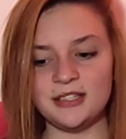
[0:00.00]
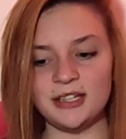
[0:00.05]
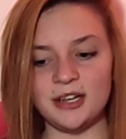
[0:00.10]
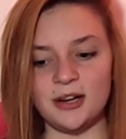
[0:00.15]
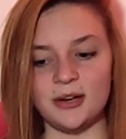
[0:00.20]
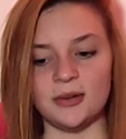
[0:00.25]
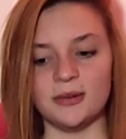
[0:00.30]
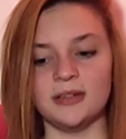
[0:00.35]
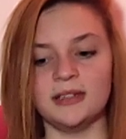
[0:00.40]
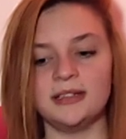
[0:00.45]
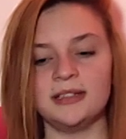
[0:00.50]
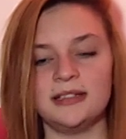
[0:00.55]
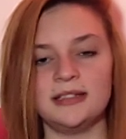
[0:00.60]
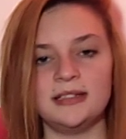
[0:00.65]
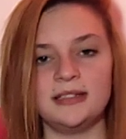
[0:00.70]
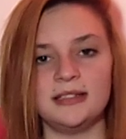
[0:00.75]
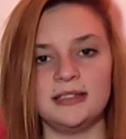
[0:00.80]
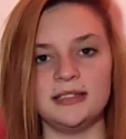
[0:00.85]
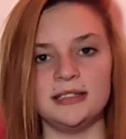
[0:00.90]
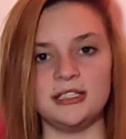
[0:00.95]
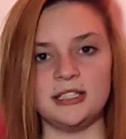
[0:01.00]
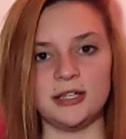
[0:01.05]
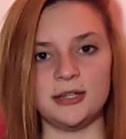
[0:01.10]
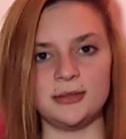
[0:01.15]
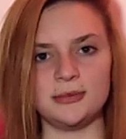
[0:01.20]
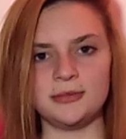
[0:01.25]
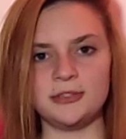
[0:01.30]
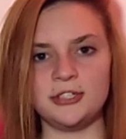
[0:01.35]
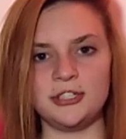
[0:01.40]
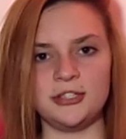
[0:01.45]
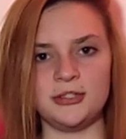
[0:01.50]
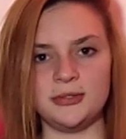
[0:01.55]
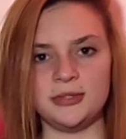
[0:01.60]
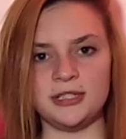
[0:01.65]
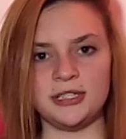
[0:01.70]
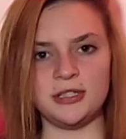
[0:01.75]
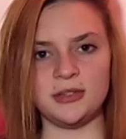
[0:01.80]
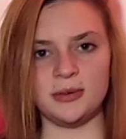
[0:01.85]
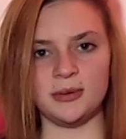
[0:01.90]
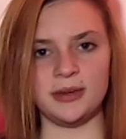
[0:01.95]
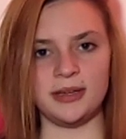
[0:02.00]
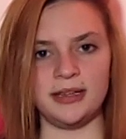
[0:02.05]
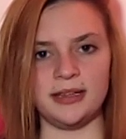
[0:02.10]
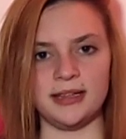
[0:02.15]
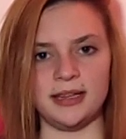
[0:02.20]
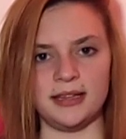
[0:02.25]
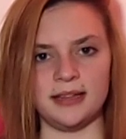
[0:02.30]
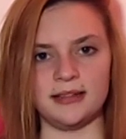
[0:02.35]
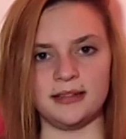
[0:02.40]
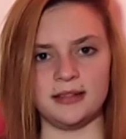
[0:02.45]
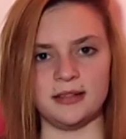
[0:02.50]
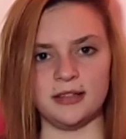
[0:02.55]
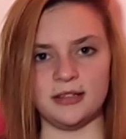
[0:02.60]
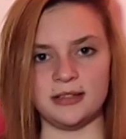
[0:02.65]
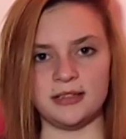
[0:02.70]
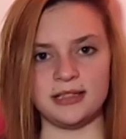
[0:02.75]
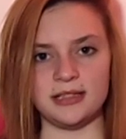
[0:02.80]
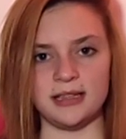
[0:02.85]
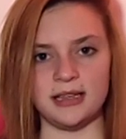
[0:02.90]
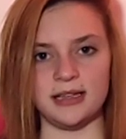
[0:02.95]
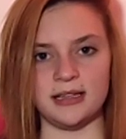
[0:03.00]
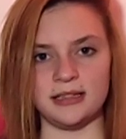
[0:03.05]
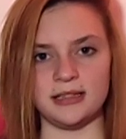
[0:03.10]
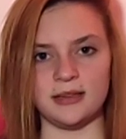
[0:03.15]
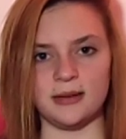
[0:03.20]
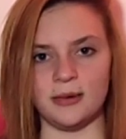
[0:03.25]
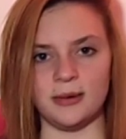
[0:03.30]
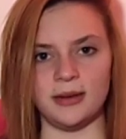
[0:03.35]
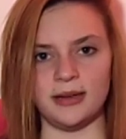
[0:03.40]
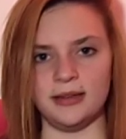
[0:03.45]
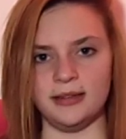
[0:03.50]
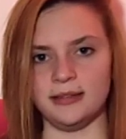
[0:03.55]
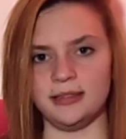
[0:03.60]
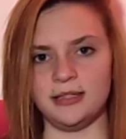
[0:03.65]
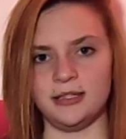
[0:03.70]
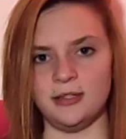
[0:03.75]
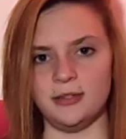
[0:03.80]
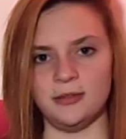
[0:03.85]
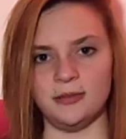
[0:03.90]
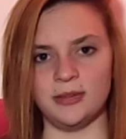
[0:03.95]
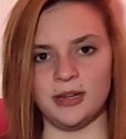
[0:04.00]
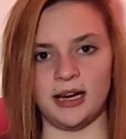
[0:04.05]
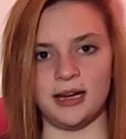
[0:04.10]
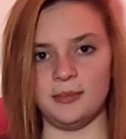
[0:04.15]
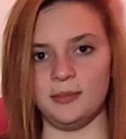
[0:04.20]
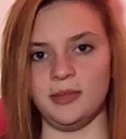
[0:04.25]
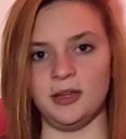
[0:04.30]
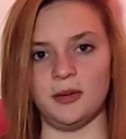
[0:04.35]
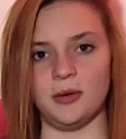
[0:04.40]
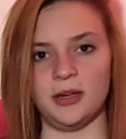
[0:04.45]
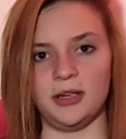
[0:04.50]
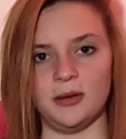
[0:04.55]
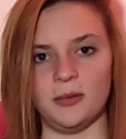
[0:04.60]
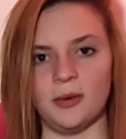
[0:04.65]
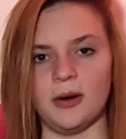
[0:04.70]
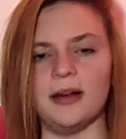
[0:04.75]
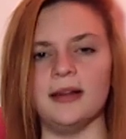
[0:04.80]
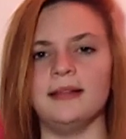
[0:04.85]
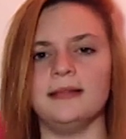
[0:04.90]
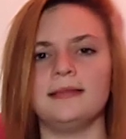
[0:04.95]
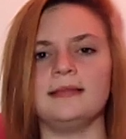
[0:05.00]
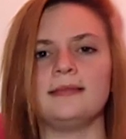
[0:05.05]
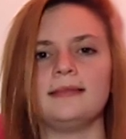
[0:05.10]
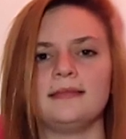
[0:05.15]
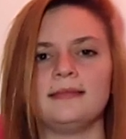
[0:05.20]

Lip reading: So, don't choose a toy that looks like it's going to not be what you want.